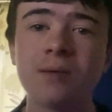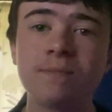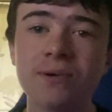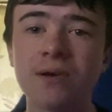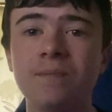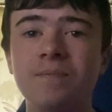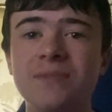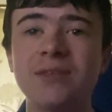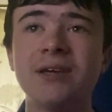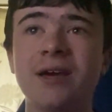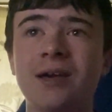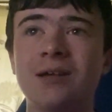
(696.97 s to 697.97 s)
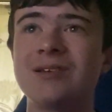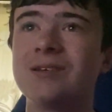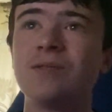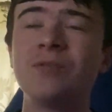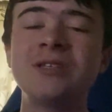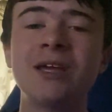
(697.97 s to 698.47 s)
But yeah,
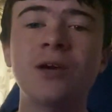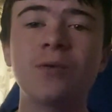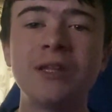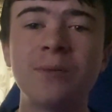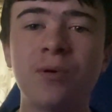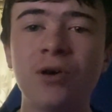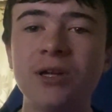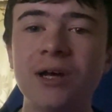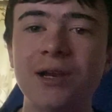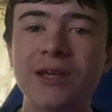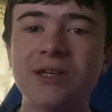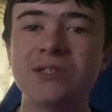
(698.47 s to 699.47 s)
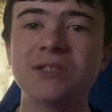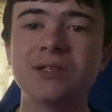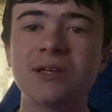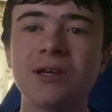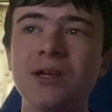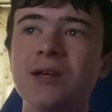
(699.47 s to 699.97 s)
we take away the point at least.
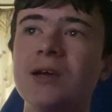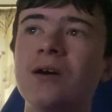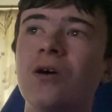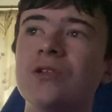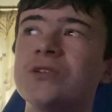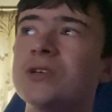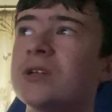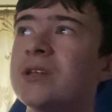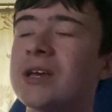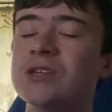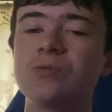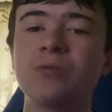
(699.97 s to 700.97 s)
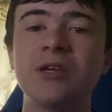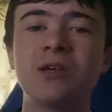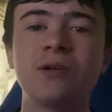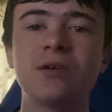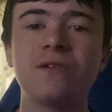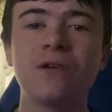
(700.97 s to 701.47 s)
On to next week
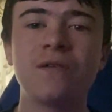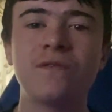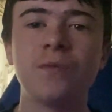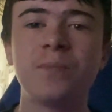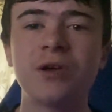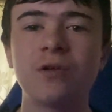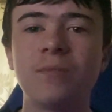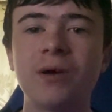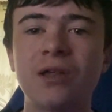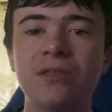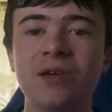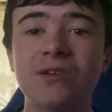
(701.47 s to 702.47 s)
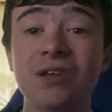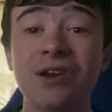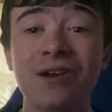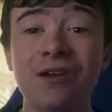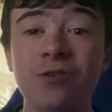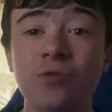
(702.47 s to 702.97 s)
for bigger and better things. I
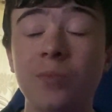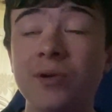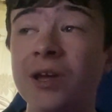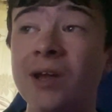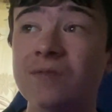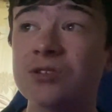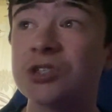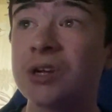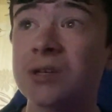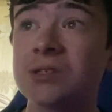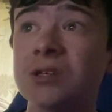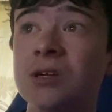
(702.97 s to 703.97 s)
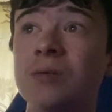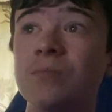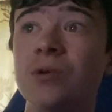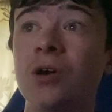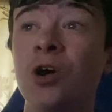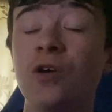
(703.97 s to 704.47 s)
don't know who we're playing, I haven't checked,
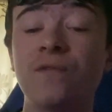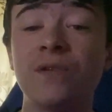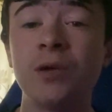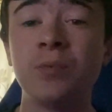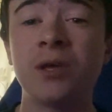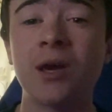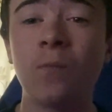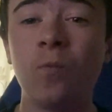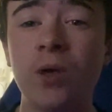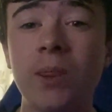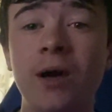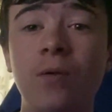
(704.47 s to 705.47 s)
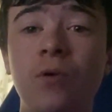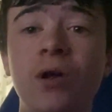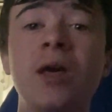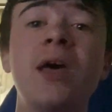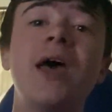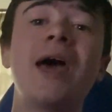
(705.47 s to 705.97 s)
but hopefully we can win that one.
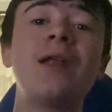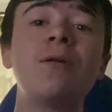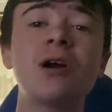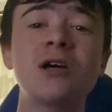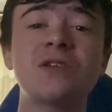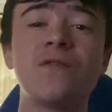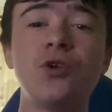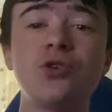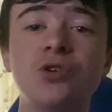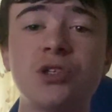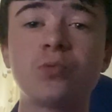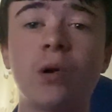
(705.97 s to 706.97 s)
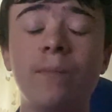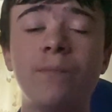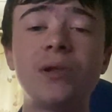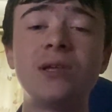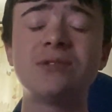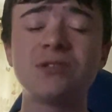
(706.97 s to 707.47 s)
Anyway, guys, if you enjoyed this one,
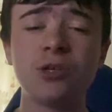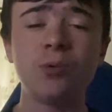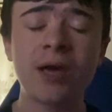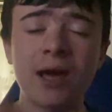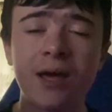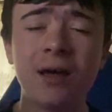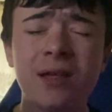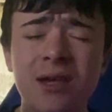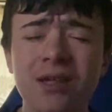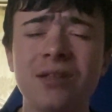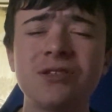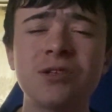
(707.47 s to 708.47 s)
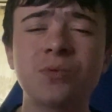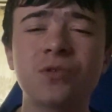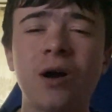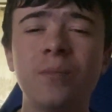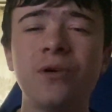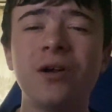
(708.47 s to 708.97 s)
please do hit the
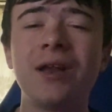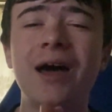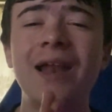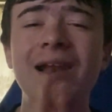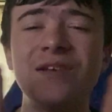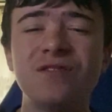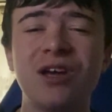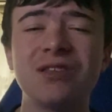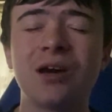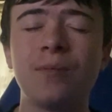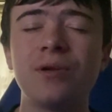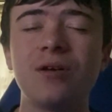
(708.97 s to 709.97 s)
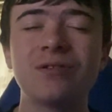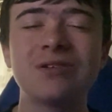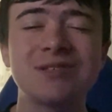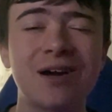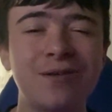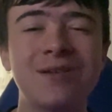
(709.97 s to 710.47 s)
subscribe button and leave a like down below, because
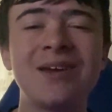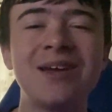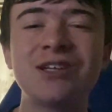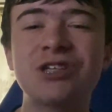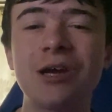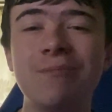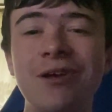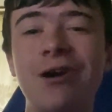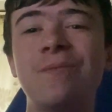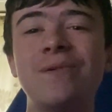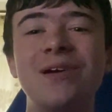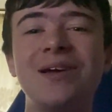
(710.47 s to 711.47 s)
that would cheer me up.